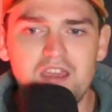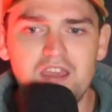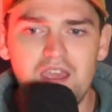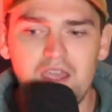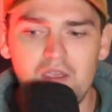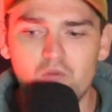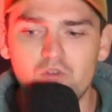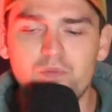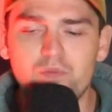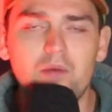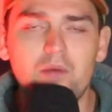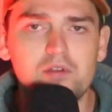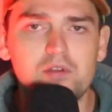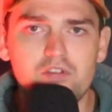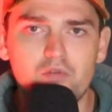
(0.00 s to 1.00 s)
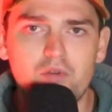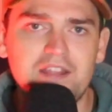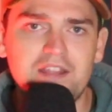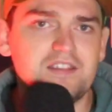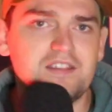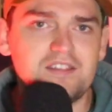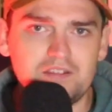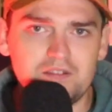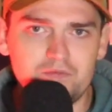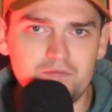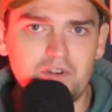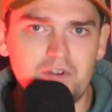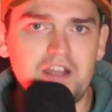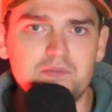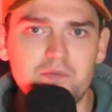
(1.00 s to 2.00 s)
It was probably the right decision for
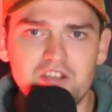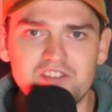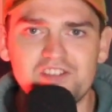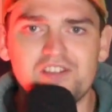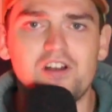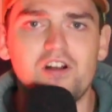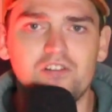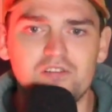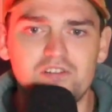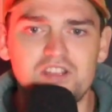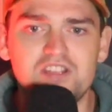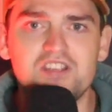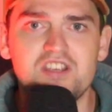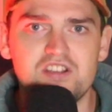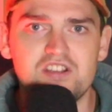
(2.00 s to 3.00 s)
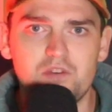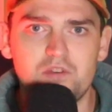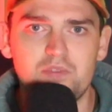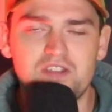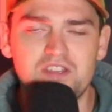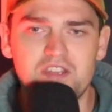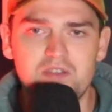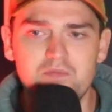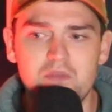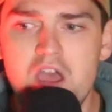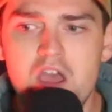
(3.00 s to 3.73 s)
Ange Postecoglou to change up the team.